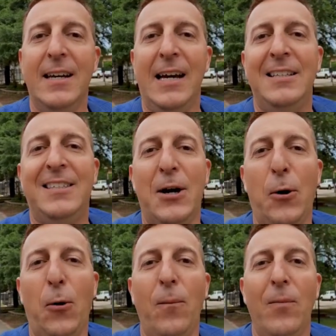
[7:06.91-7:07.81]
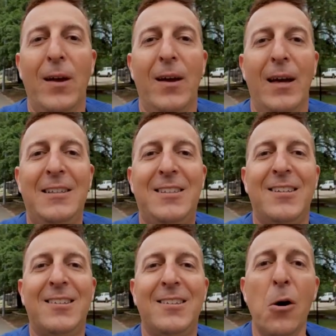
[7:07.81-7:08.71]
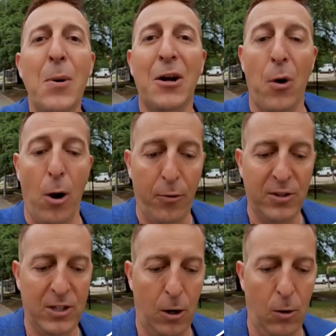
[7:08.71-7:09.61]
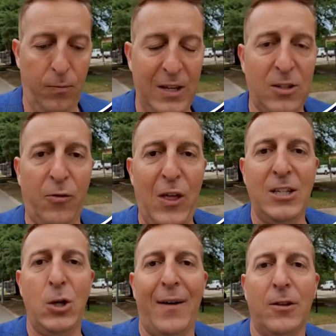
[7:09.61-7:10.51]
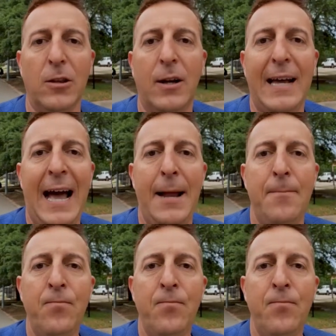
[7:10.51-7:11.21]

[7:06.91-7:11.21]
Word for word: And so it's a slowing growth. So these are things you have to look at.